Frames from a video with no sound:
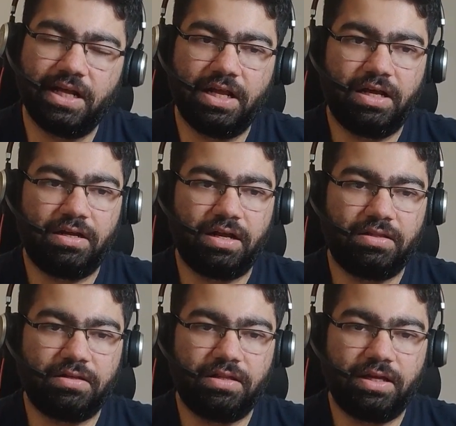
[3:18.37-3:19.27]
rather
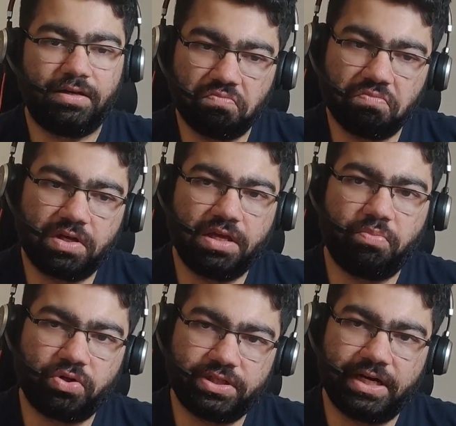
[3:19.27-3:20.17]
than keep on
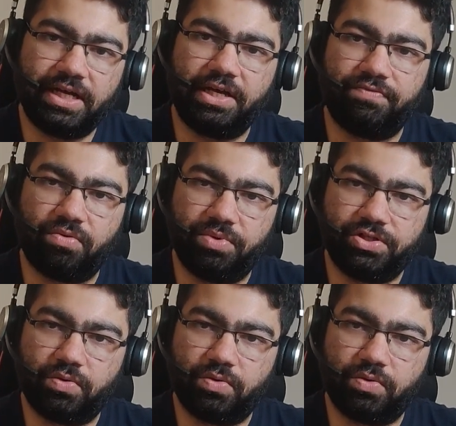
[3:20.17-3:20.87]
sending information